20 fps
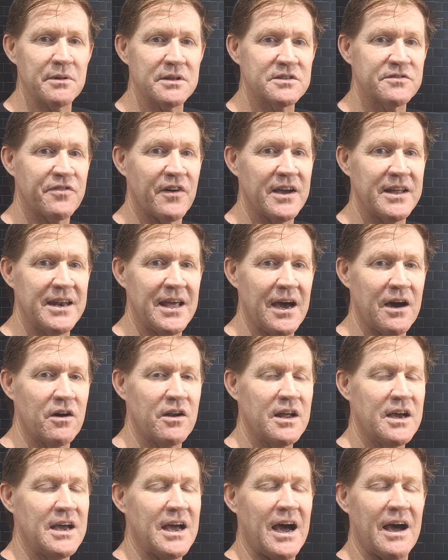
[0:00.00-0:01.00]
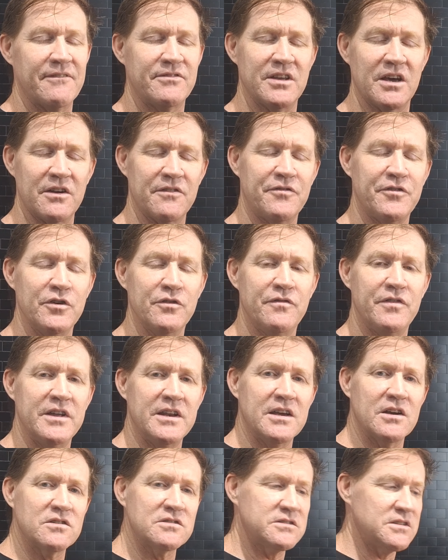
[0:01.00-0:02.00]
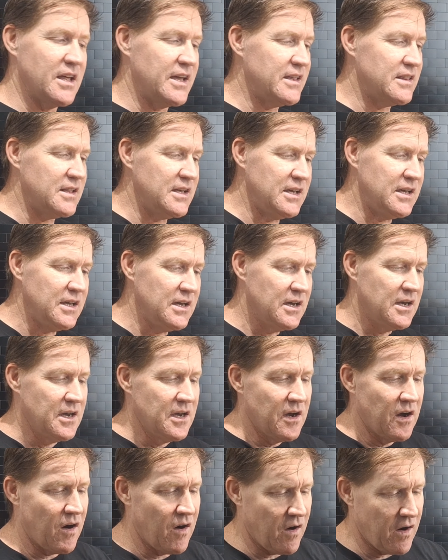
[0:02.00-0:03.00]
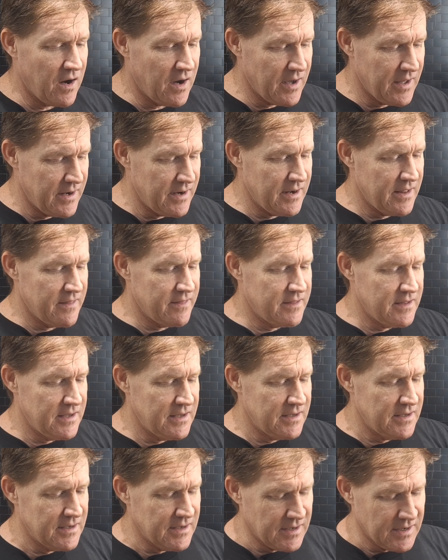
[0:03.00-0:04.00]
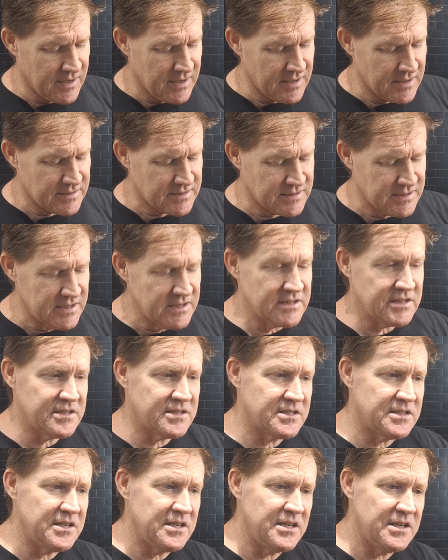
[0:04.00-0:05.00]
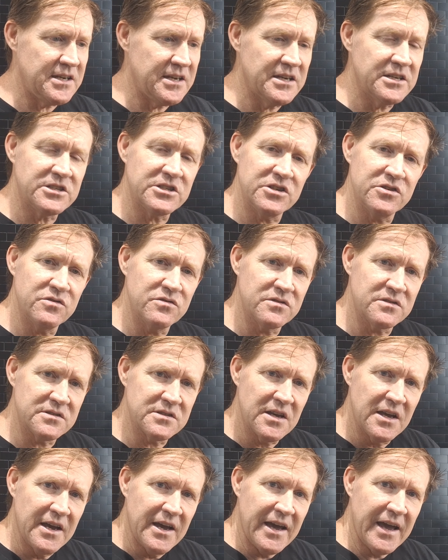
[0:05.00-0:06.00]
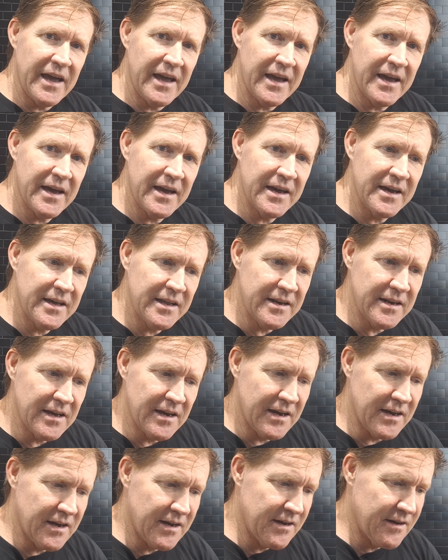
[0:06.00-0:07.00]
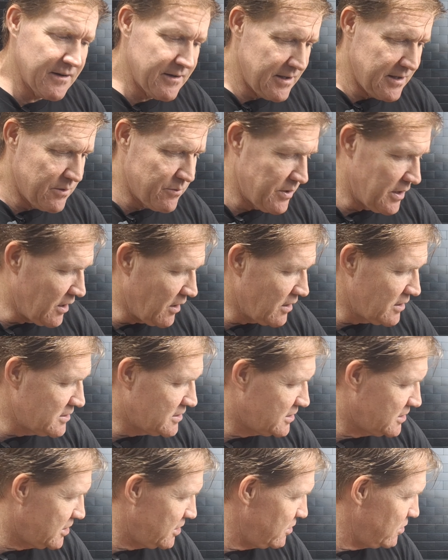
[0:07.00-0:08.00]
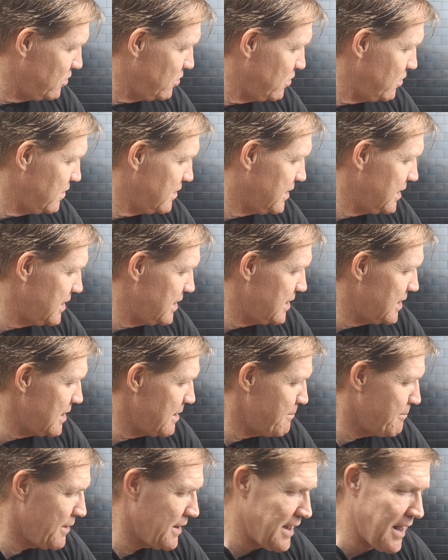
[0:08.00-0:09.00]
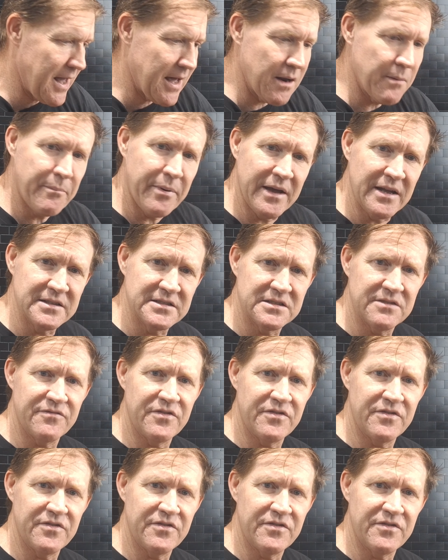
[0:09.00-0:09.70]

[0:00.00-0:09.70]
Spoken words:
Let's find out. I've done a few videos lately on the CGC issues and in regards to the banana bends.